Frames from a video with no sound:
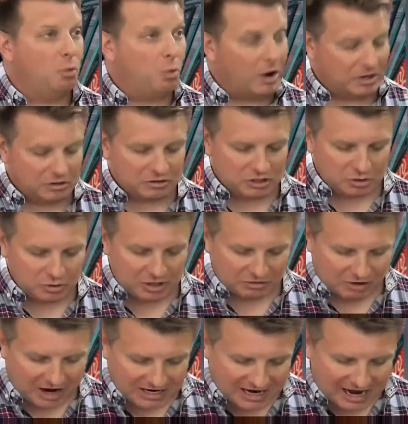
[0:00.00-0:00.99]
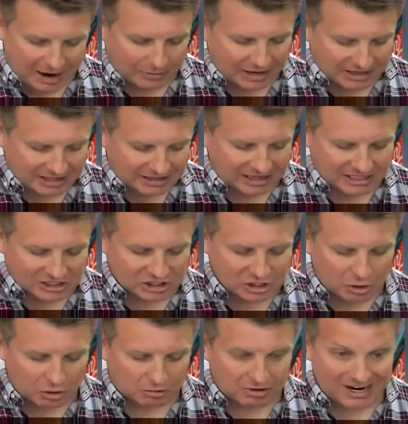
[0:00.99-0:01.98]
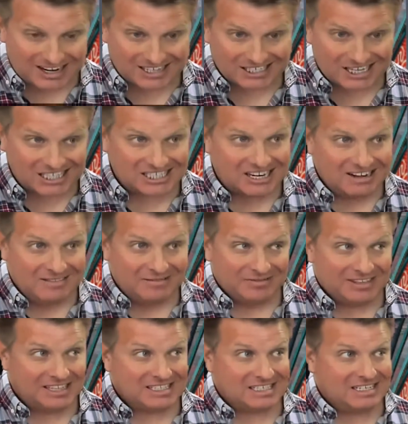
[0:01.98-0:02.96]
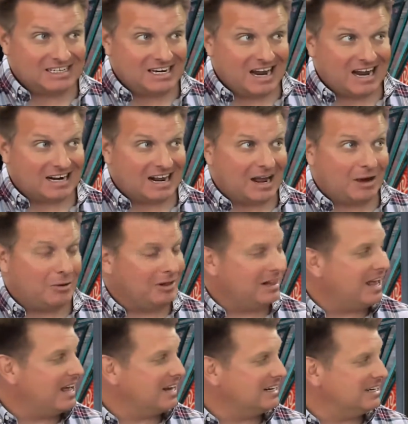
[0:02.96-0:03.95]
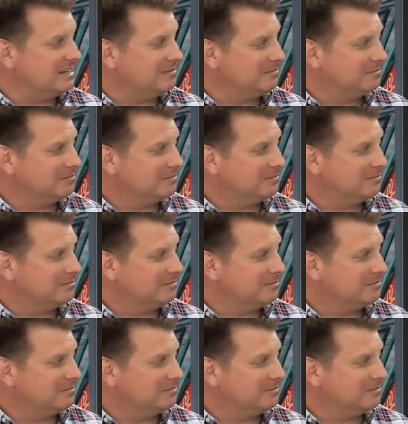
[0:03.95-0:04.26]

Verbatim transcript: what you're doing right now. And I think that's so great because that's that's not how a lot of